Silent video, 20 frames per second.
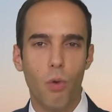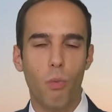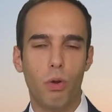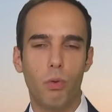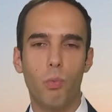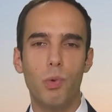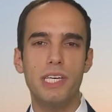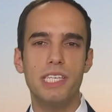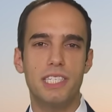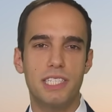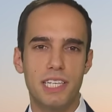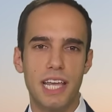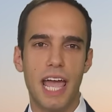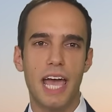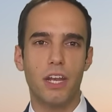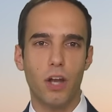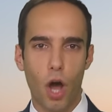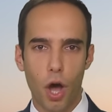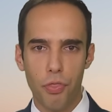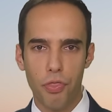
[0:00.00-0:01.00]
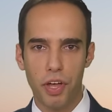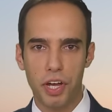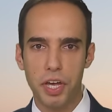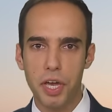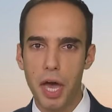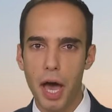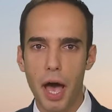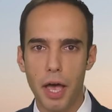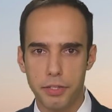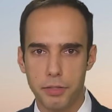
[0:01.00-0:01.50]
when we stand on the
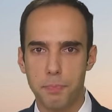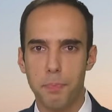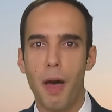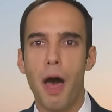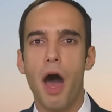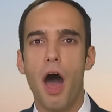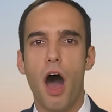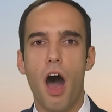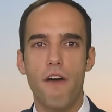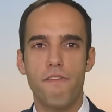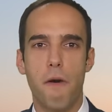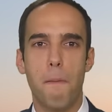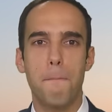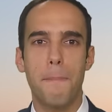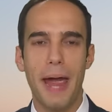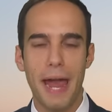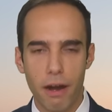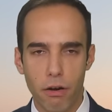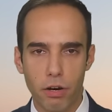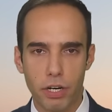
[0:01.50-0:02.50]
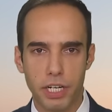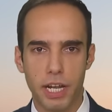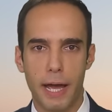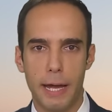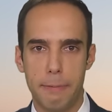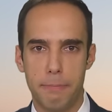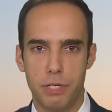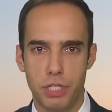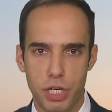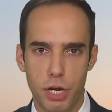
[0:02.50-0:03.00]
cusp of a
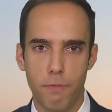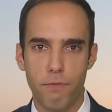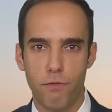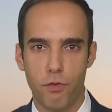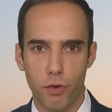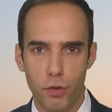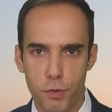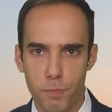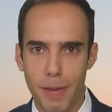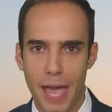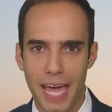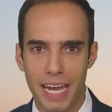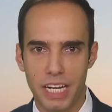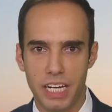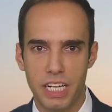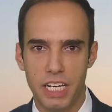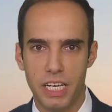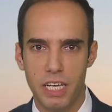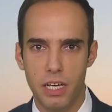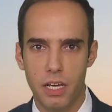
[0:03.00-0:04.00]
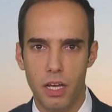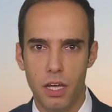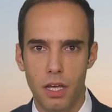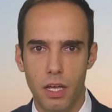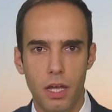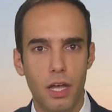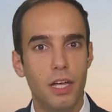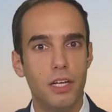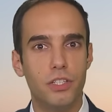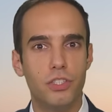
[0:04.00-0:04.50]
paradigm shift for humanity?
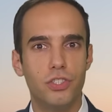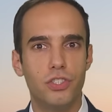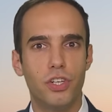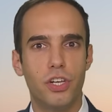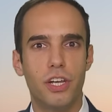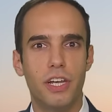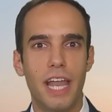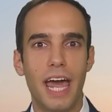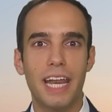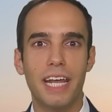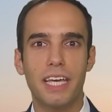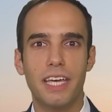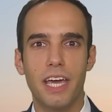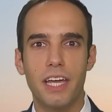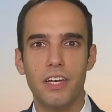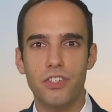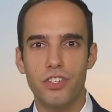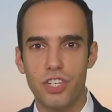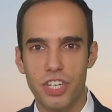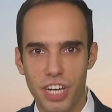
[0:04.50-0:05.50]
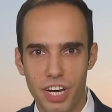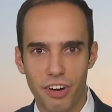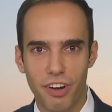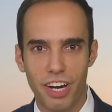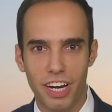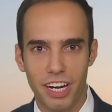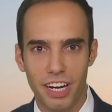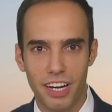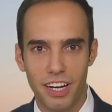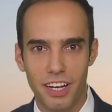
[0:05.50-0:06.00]
Genetic
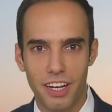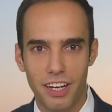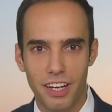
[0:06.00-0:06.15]
engineering.